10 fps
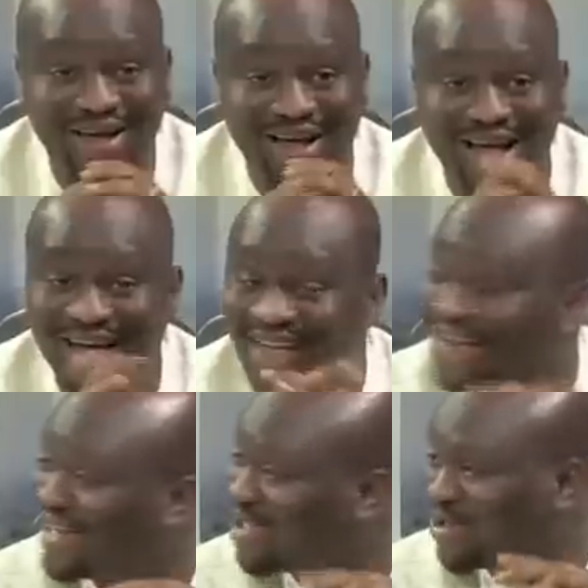I can
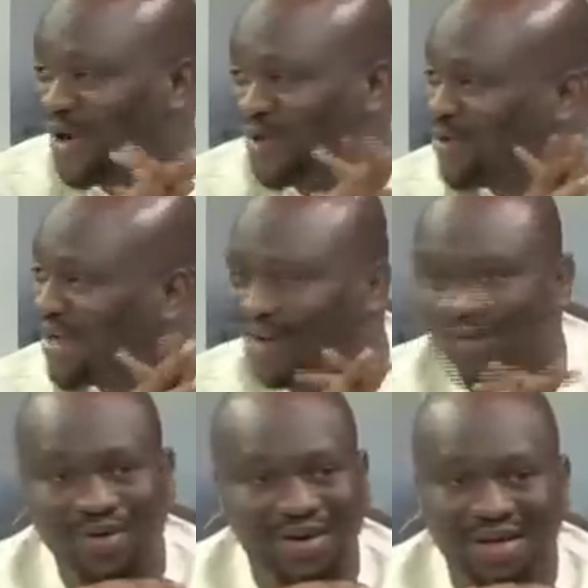assure you
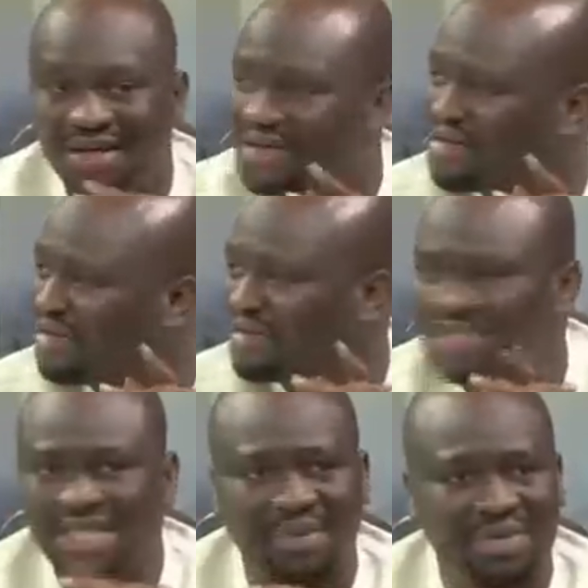that
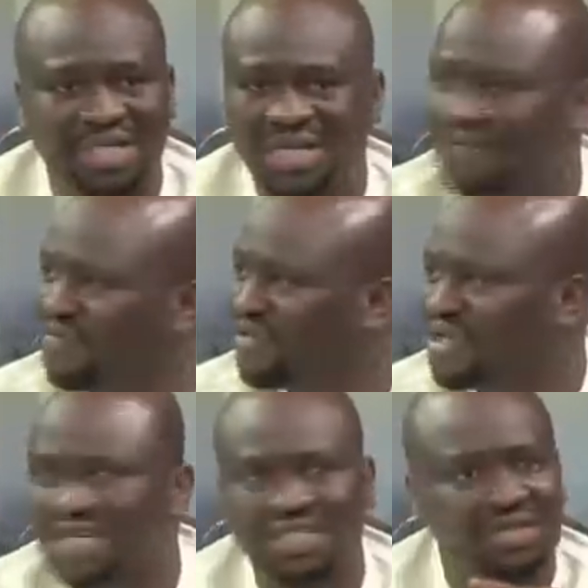Sammy Gyamfi
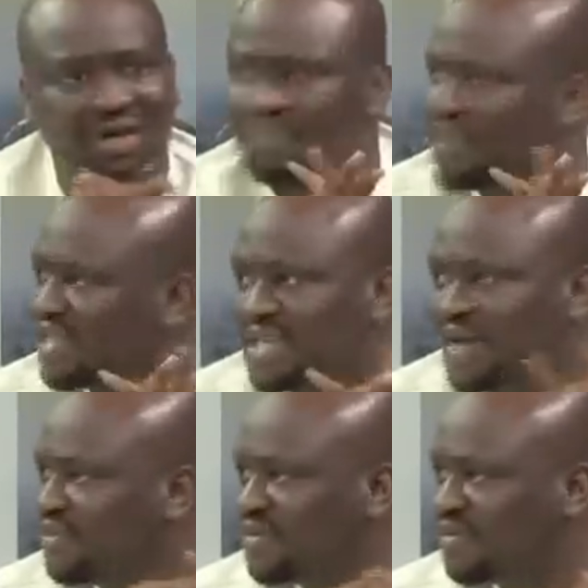is not perturbed.